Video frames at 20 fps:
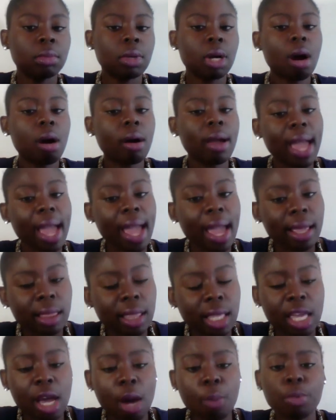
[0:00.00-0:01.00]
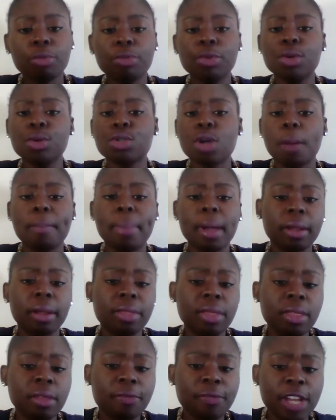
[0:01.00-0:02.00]
Okay, the Yelp reviews are better
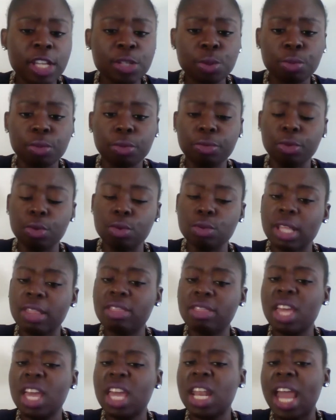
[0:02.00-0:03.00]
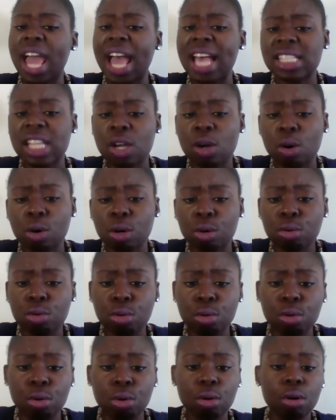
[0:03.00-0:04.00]
than the Facebook reviews. And then as they go to
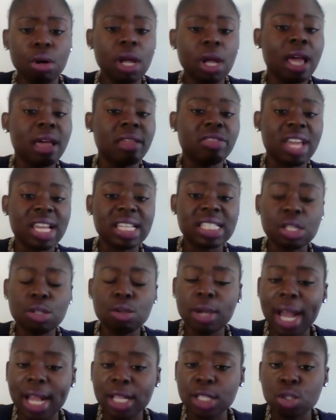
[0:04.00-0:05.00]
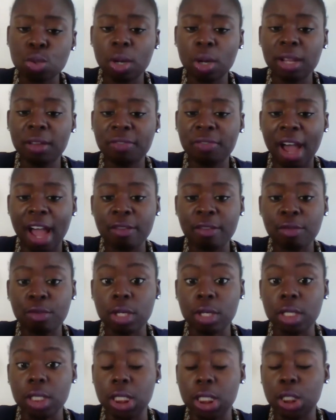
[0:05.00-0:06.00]
Google, they see you got 25
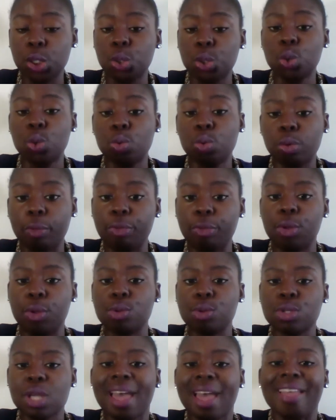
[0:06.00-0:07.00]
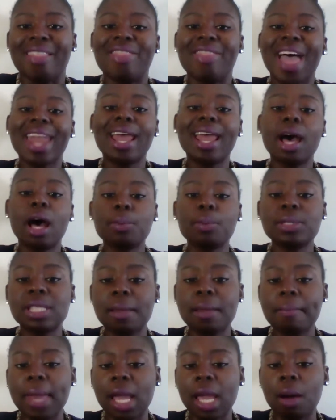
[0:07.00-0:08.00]
good Google reviews. That helps
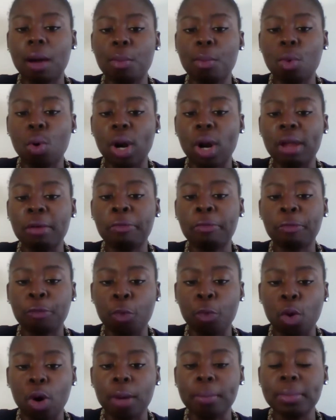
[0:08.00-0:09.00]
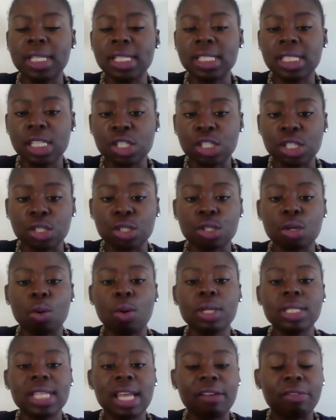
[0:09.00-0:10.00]
them make a more informed decision.
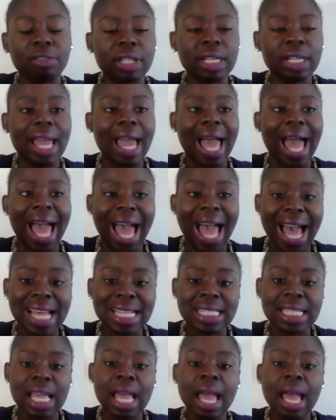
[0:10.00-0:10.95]
So definitely ask